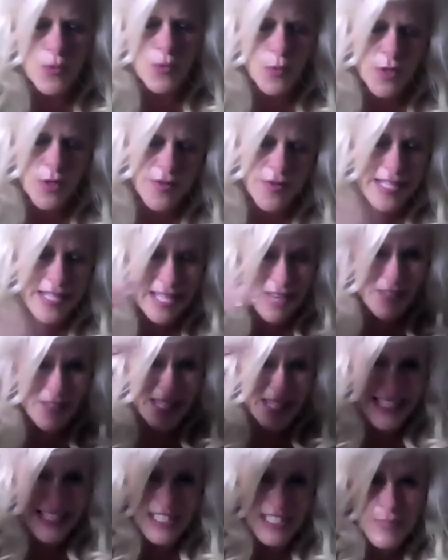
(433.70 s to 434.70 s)
where
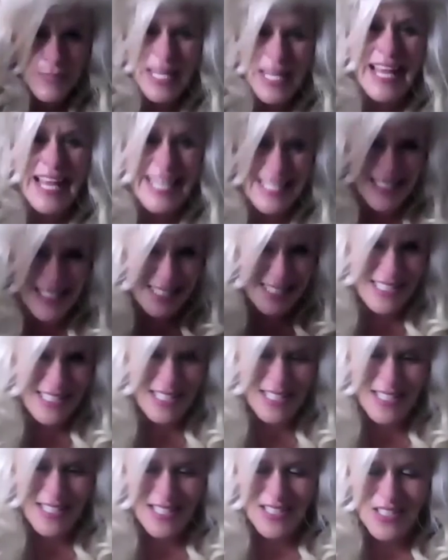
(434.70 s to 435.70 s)
everything has been heightened.
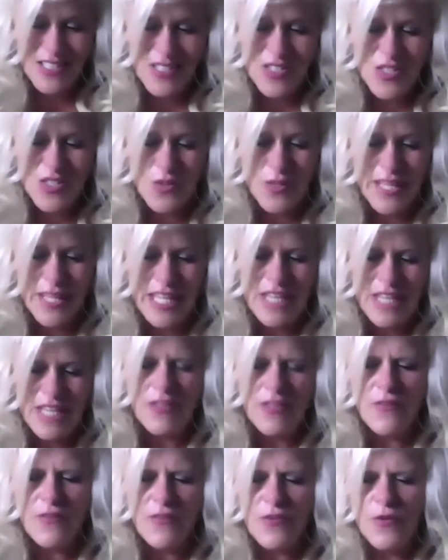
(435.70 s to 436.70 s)
So
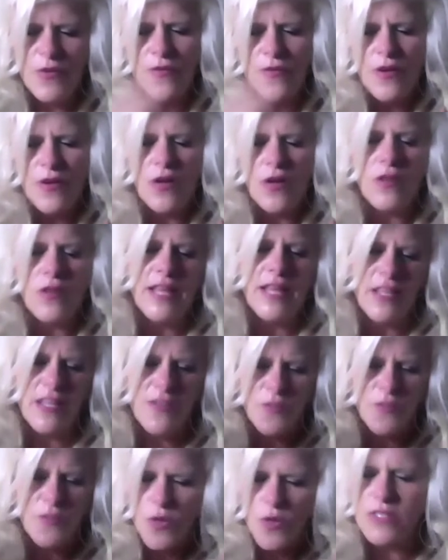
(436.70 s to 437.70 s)
even if you felt like
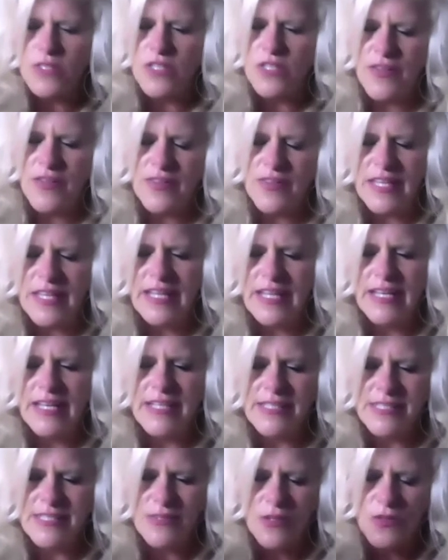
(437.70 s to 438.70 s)
you've worked on
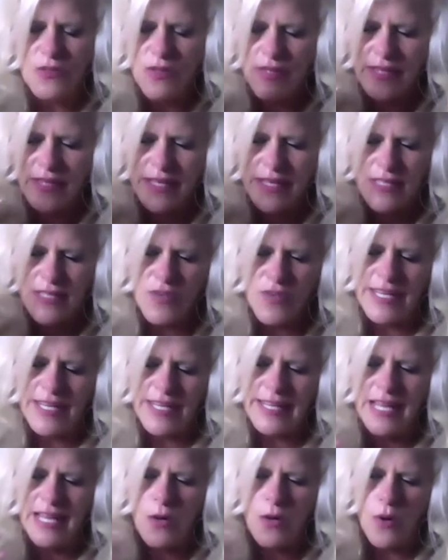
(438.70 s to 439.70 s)
things, things right
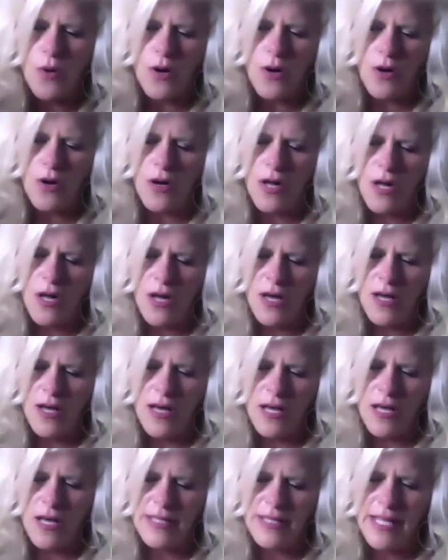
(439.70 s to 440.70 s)
now are
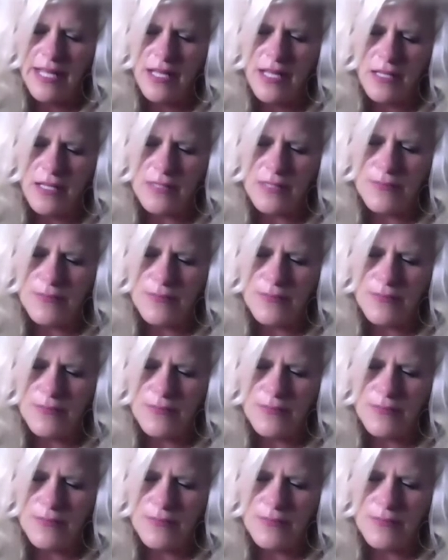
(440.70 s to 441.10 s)
like